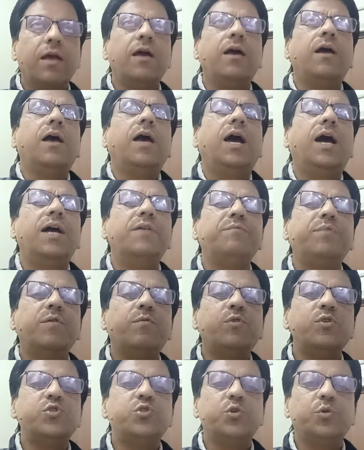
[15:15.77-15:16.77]
And we've
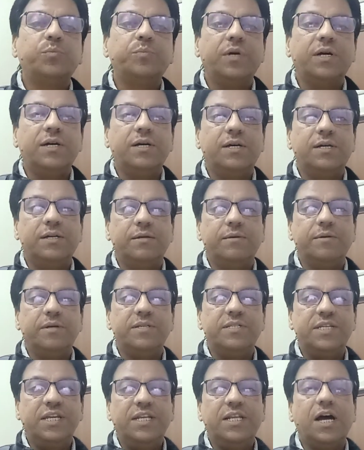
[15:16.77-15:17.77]
also
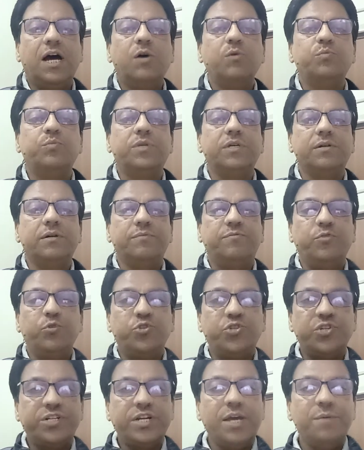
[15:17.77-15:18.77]
seen how the future
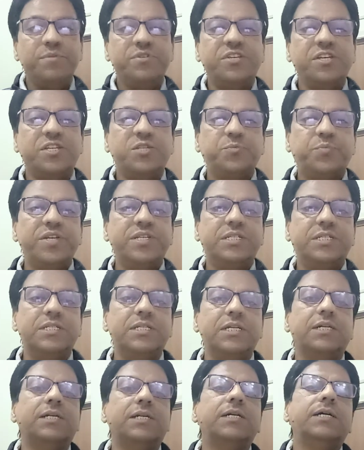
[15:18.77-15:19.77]
time is expressed
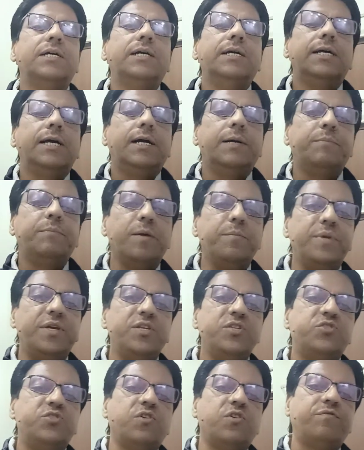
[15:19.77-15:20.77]
by means
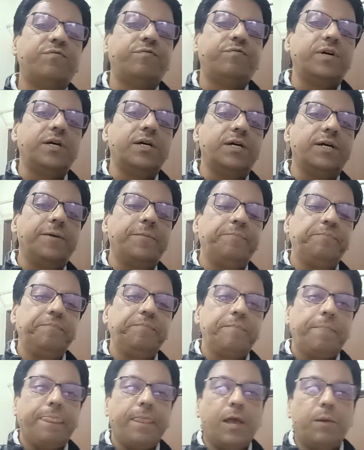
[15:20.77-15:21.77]
of
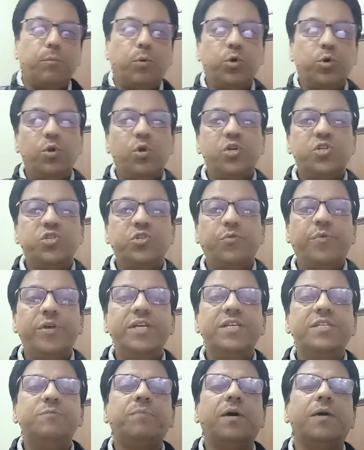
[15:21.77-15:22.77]
modal auxiliaries,
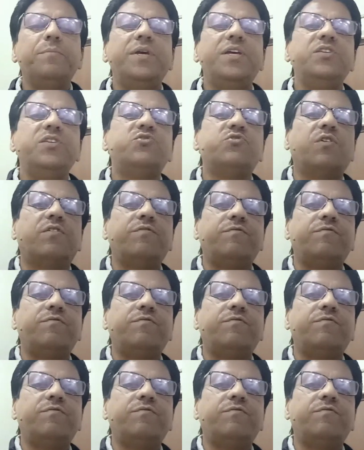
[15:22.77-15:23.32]
by means of